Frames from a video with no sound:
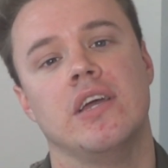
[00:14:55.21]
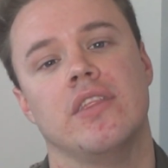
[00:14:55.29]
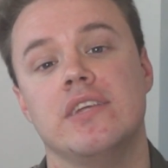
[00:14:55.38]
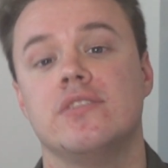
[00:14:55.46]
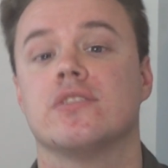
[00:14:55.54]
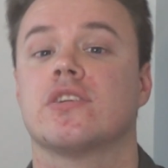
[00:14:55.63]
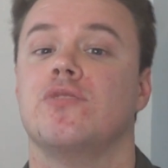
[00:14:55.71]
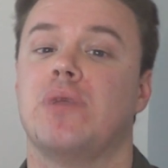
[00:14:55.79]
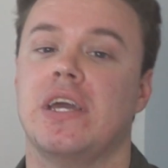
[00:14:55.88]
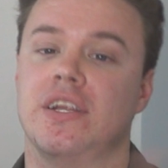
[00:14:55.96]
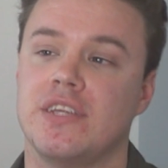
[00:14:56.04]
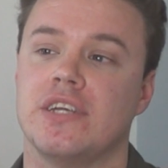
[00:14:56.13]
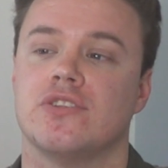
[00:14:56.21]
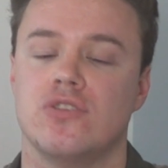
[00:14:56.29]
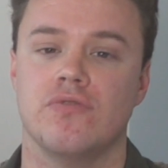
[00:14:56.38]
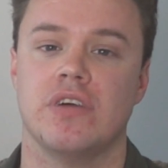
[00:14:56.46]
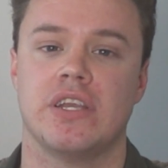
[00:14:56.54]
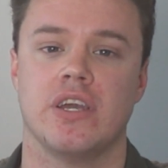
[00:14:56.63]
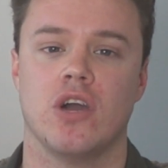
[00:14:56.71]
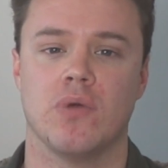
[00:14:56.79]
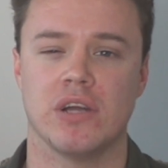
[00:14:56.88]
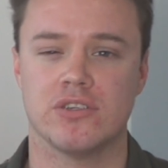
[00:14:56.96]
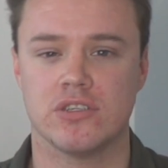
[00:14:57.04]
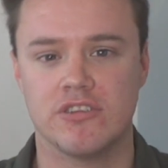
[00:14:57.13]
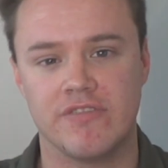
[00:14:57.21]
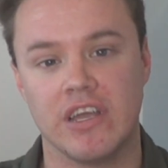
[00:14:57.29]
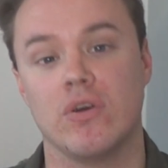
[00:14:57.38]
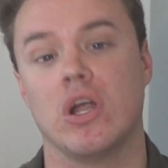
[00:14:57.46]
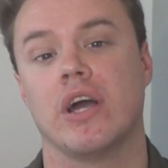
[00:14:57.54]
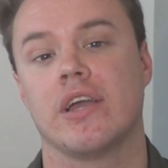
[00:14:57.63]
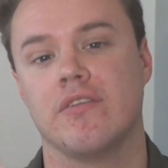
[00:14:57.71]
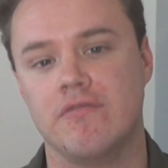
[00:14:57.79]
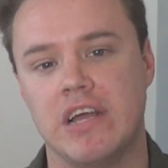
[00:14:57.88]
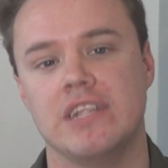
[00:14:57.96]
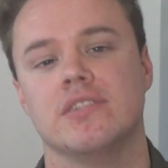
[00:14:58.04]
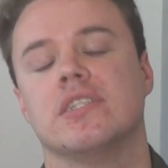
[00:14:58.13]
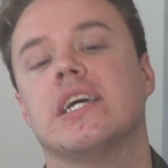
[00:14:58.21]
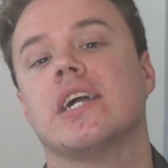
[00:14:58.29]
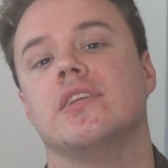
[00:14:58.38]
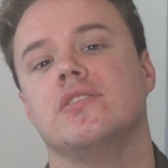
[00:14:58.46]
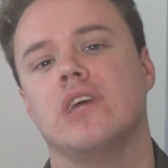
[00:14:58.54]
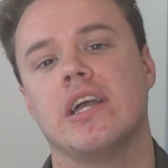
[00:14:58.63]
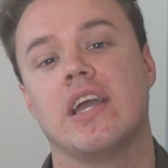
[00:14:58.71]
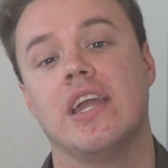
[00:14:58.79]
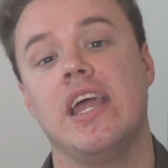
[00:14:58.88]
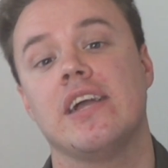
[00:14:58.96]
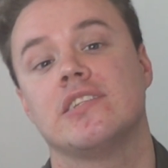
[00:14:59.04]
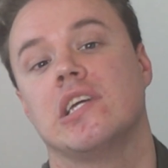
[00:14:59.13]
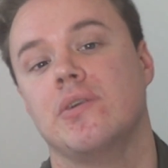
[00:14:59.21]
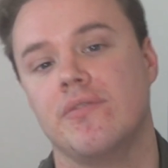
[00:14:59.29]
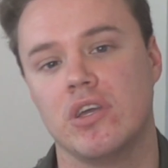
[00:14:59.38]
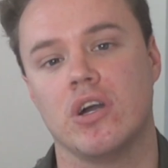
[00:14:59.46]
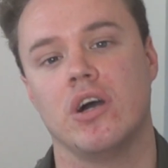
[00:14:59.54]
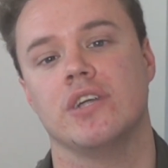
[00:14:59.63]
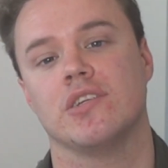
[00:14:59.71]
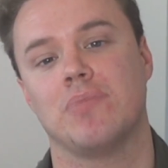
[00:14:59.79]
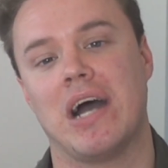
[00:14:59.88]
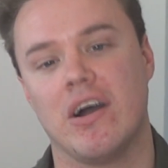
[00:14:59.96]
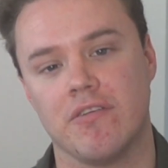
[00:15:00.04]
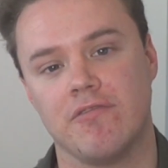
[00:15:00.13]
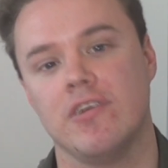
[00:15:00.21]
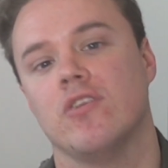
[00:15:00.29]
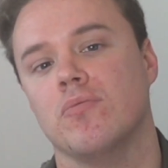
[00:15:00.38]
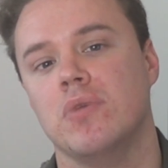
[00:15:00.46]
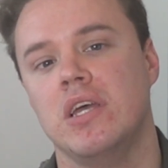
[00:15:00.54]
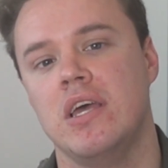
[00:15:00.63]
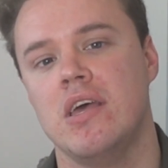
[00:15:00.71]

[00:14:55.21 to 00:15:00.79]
this is going to be an additional video where I just feel like venting and connecting with you guys about a film.